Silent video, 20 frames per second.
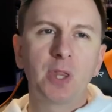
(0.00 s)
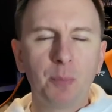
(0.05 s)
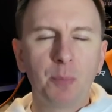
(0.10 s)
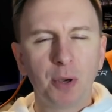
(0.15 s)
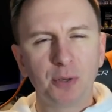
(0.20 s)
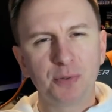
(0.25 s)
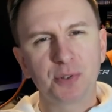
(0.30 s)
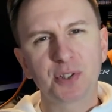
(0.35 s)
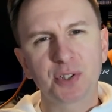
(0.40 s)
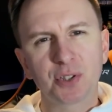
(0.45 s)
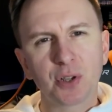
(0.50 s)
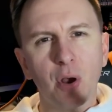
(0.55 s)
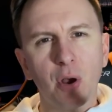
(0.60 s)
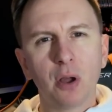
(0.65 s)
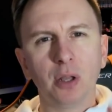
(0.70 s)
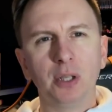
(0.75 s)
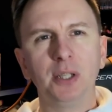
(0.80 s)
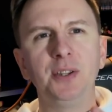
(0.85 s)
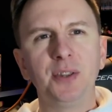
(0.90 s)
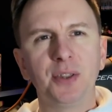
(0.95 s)
most
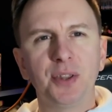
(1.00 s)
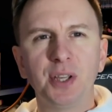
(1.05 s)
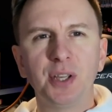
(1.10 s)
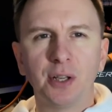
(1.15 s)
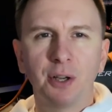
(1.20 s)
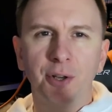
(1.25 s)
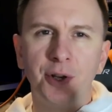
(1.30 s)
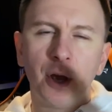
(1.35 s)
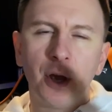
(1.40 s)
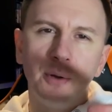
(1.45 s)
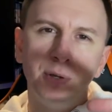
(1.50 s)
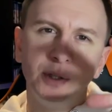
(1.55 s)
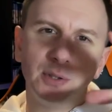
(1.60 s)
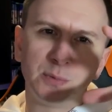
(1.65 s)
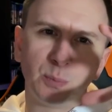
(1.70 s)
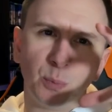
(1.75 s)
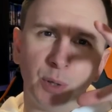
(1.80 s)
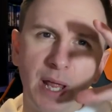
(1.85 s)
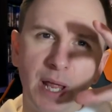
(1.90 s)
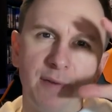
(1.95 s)
startling thing I notice
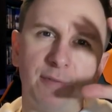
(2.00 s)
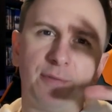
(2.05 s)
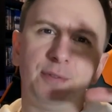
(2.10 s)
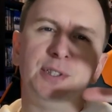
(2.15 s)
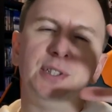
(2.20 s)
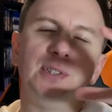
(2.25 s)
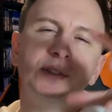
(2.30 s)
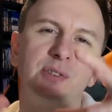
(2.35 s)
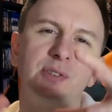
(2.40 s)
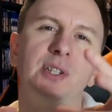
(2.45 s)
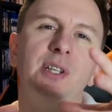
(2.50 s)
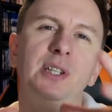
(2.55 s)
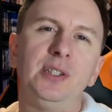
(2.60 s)
whenever you see